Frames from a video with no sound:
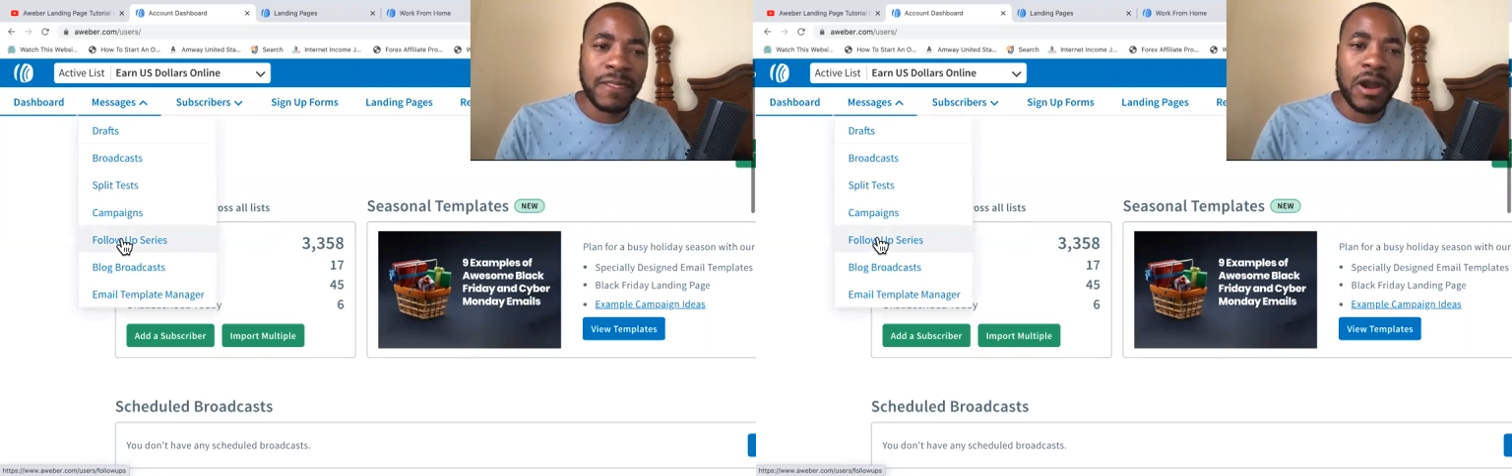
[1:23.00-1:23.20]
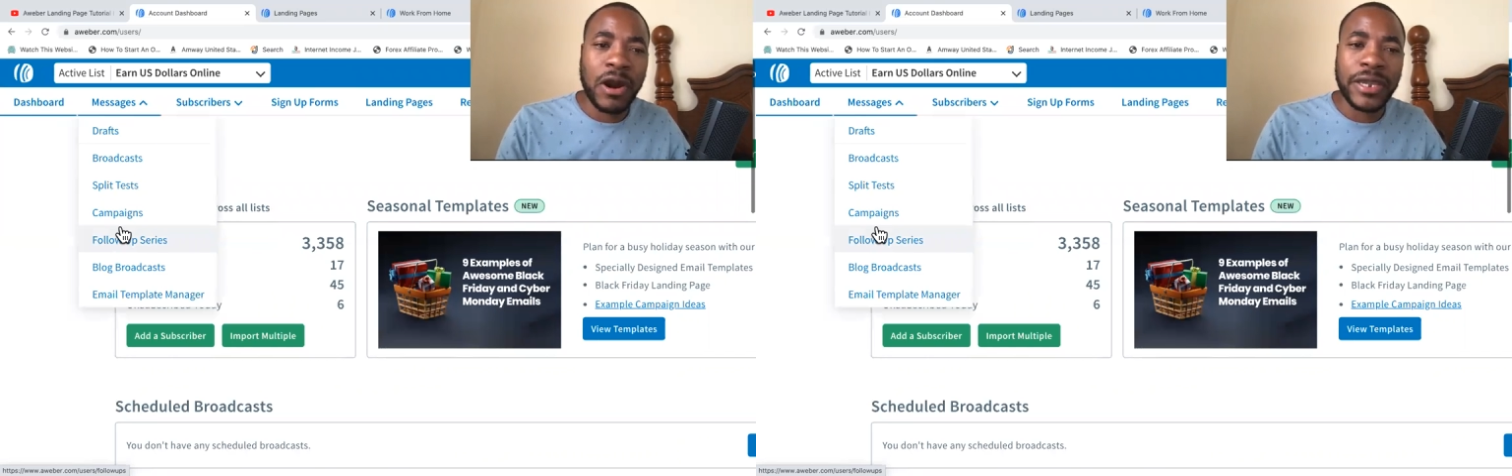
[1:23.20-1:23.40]

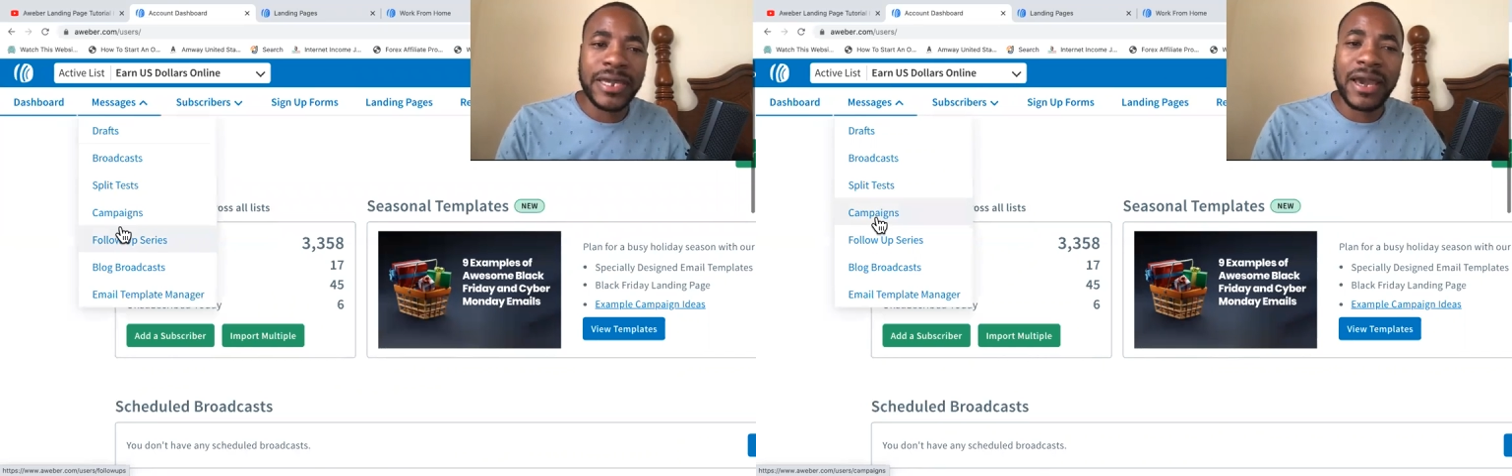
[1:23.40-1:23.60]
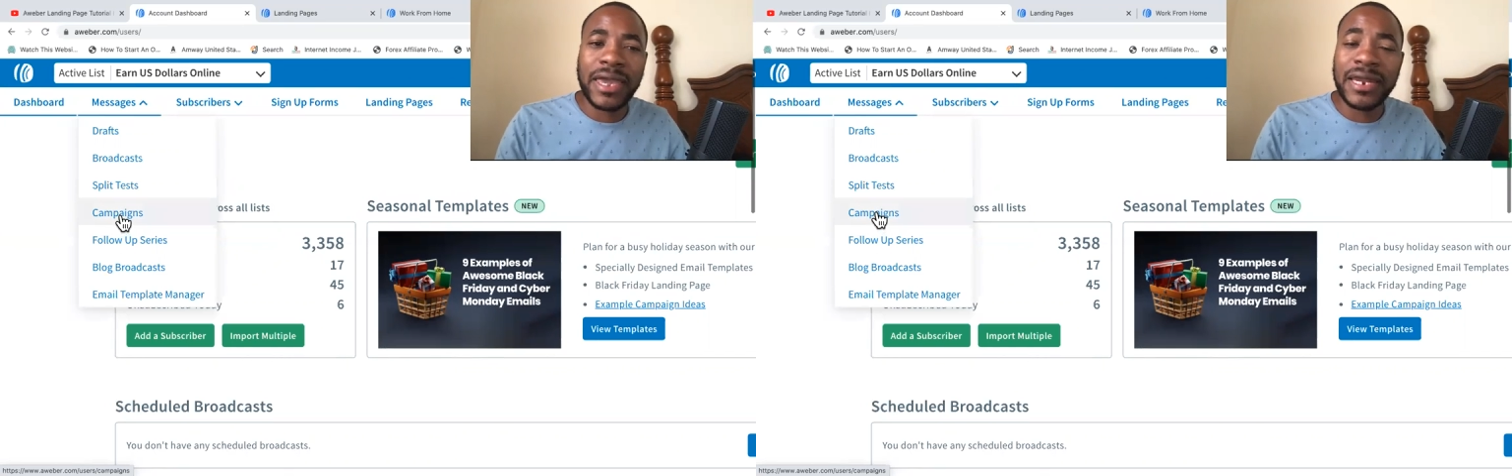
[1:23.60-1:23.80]
or
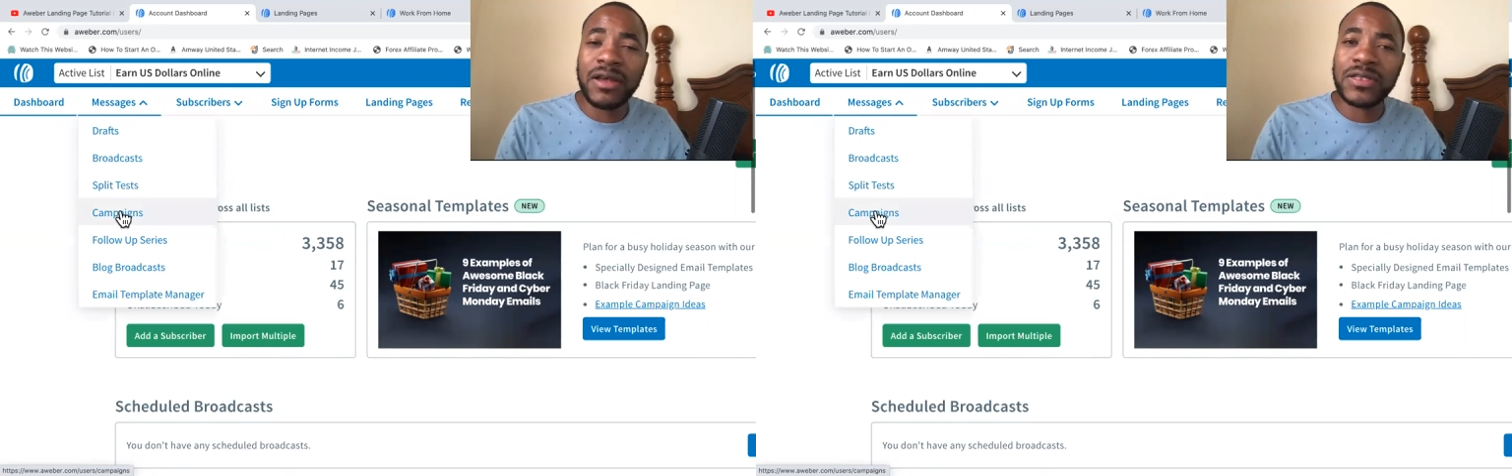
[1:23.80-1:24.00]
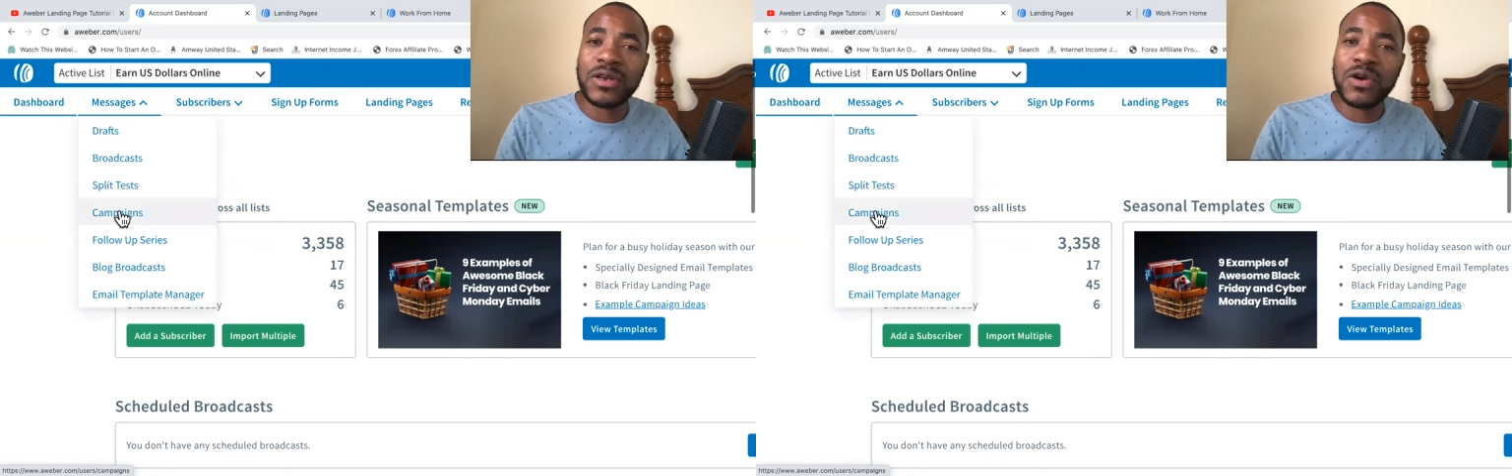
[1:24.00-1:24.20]
you can
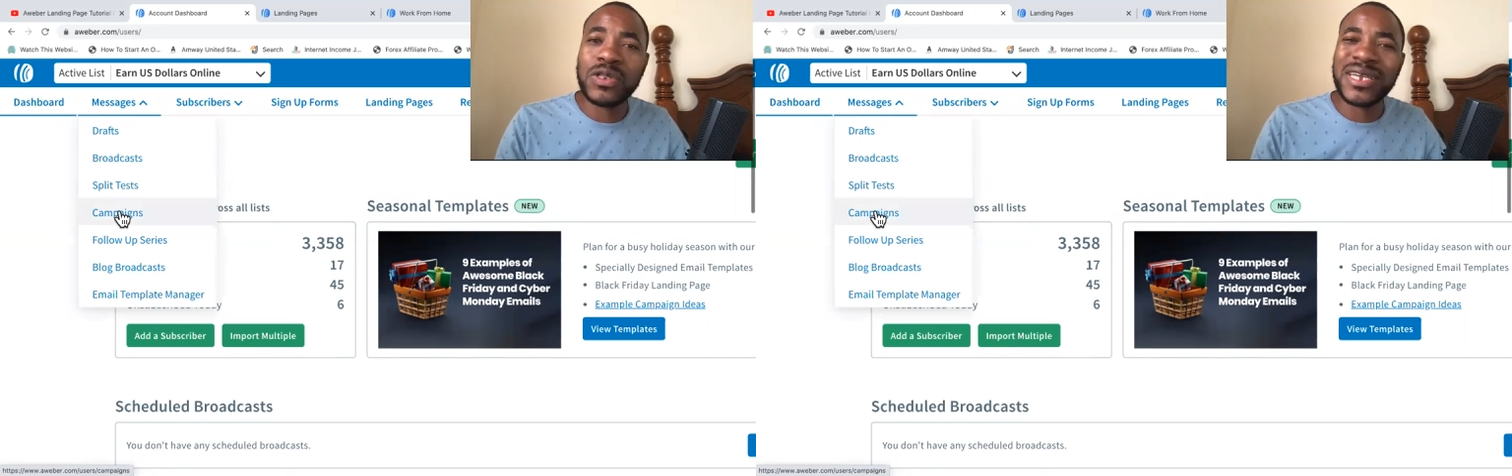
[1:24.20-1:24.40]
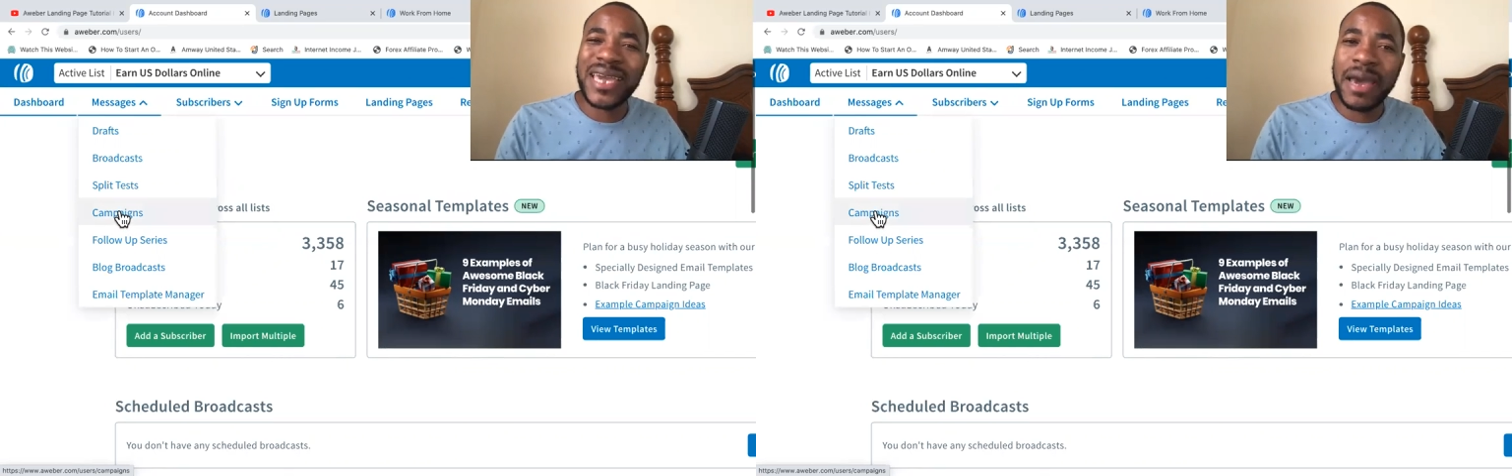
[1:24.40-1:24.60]
also go
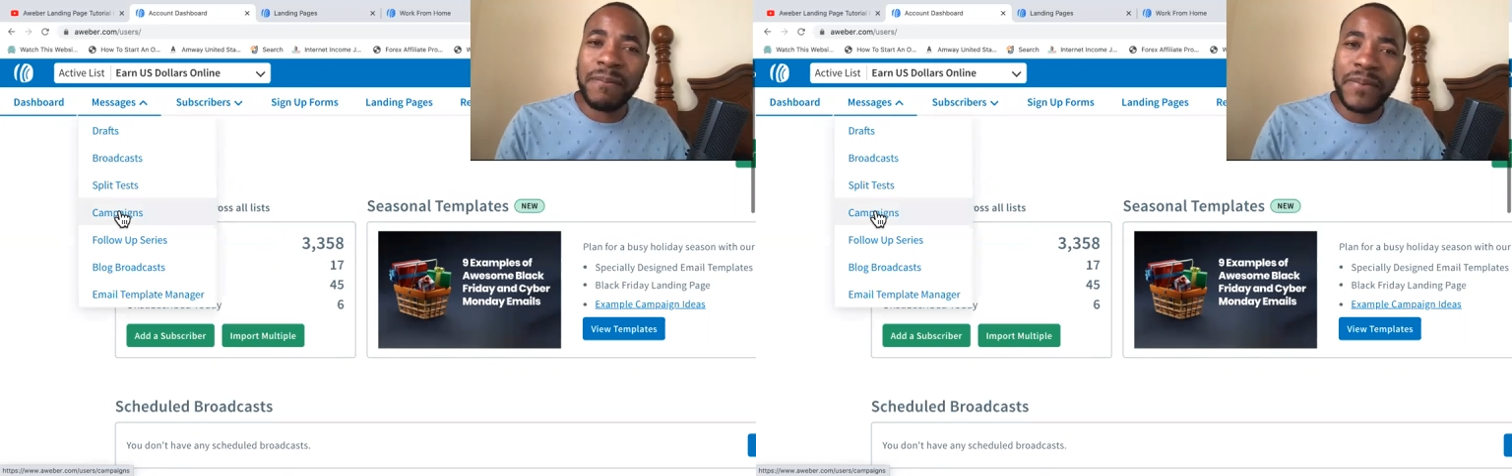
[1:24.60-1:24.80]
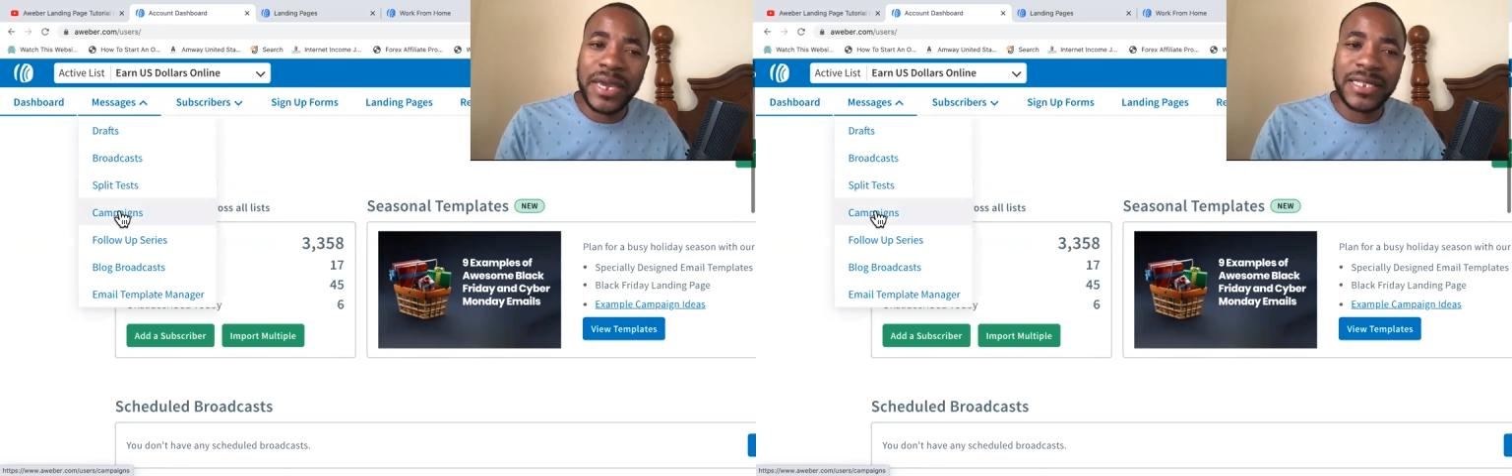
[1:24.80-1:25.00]
to
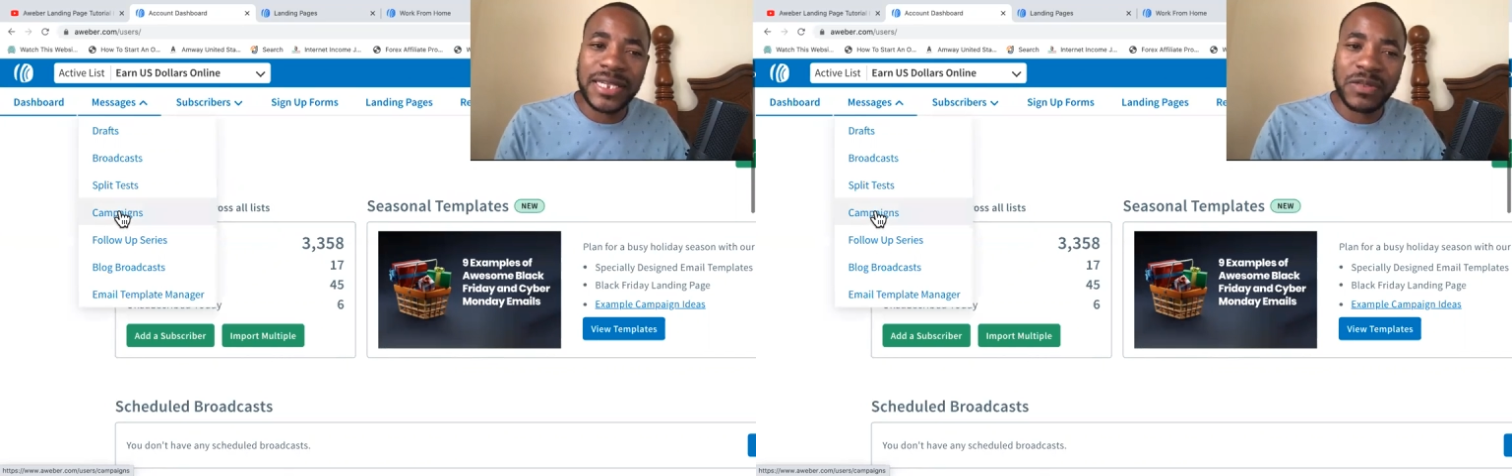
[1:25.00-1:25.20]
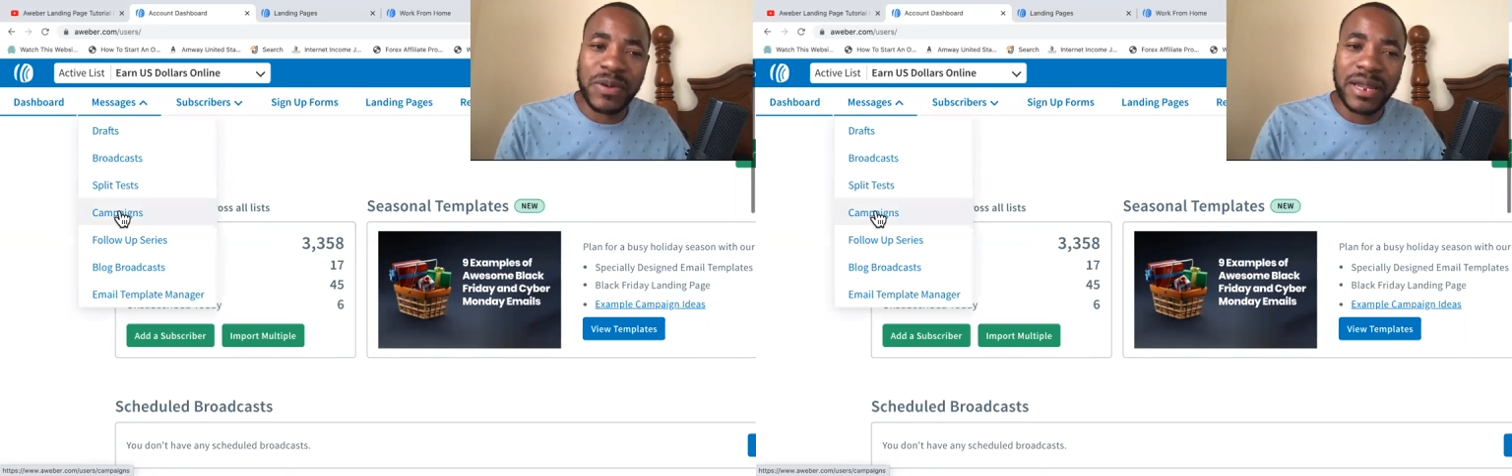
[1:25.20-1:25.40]
campaigns
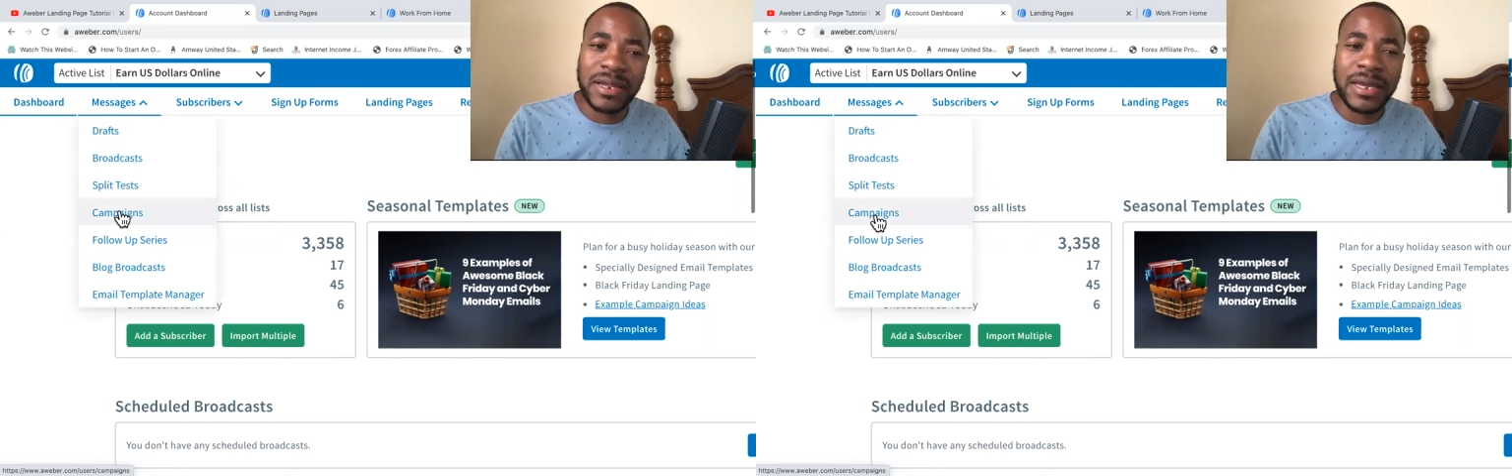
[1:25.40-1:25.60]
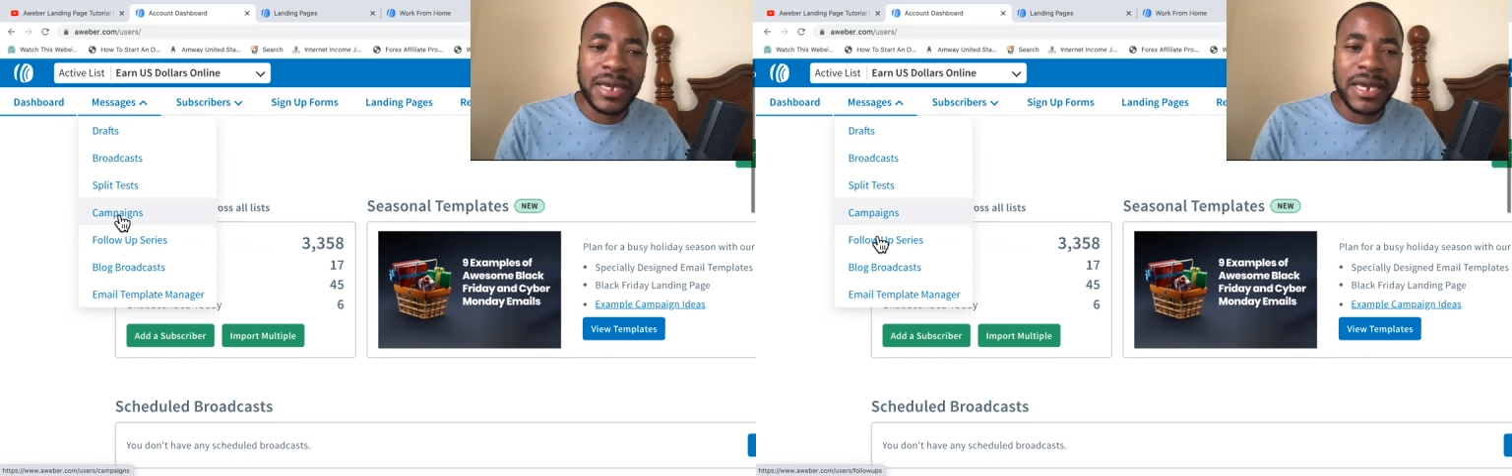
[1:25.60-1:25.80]
as well